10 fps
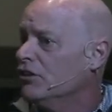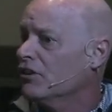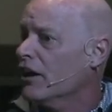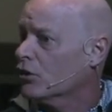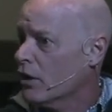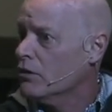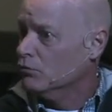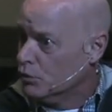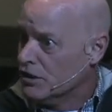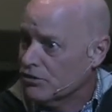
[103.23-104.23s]
He's got a great
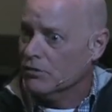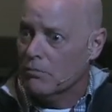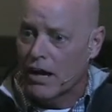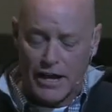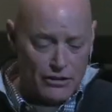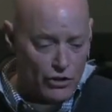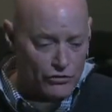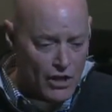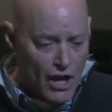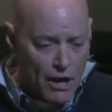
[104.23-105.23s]
reason behind
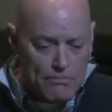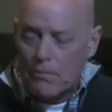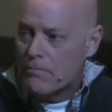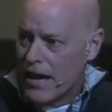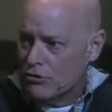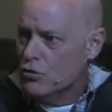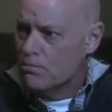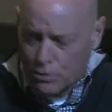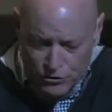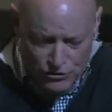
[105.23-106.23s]
those. Um, but Matthew
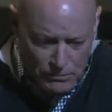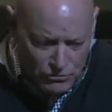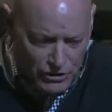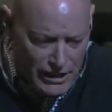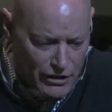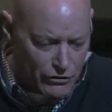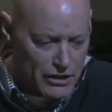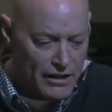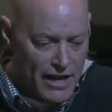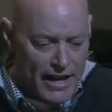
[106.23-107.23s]
puts them together, and,
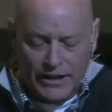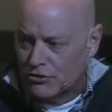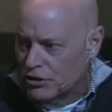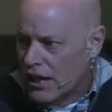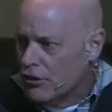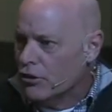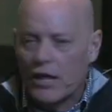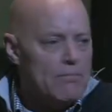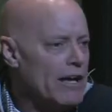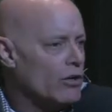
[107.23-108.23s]
he, and together
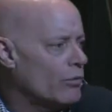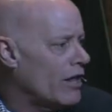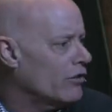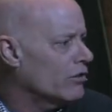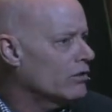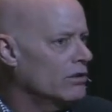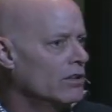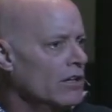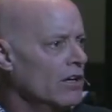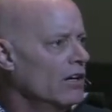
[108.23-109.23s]
they make a rather.
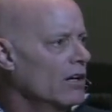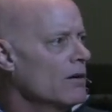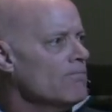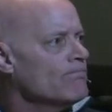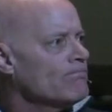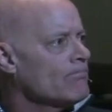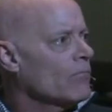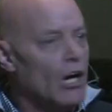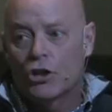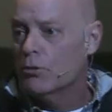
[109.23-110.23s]
Um,
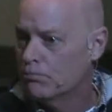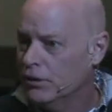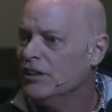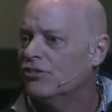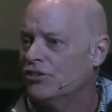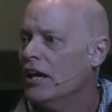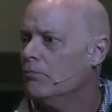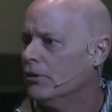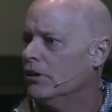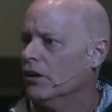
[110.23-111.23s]
a complete
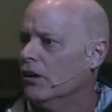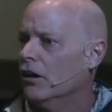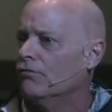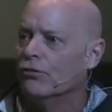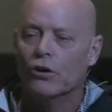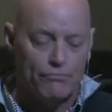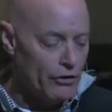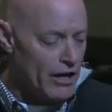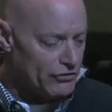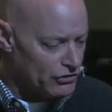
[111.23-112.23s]
statement uh, uh, for,
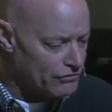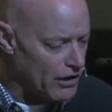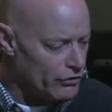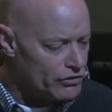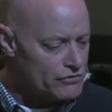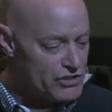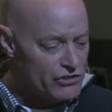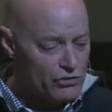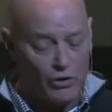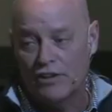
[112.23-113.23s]
for us as followers of
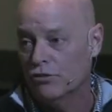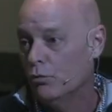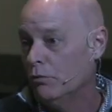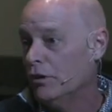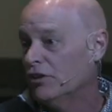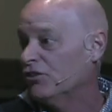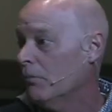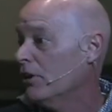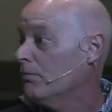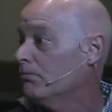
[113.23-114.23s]
Jesus Christ. And we, we could
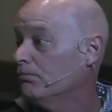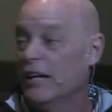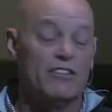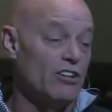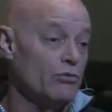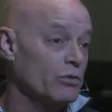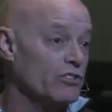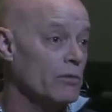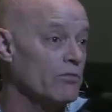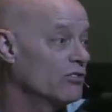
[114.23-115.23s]
sum it up like this. We
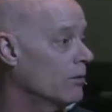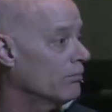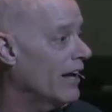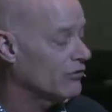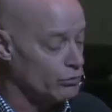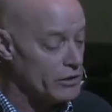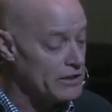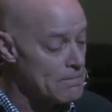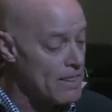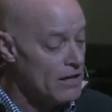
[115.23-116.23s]
summed this up last week.